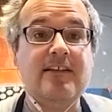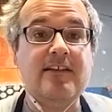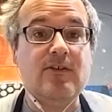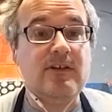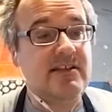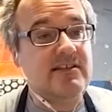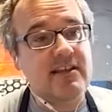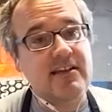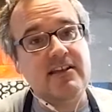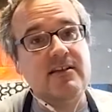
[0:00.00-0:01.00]
you know and he's
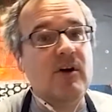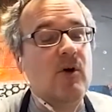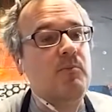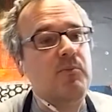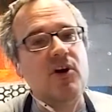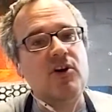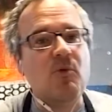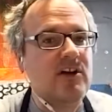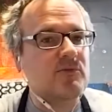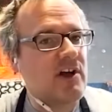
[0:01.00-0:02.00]
thinking about book
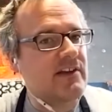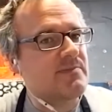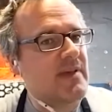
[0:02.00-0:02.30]
one while he's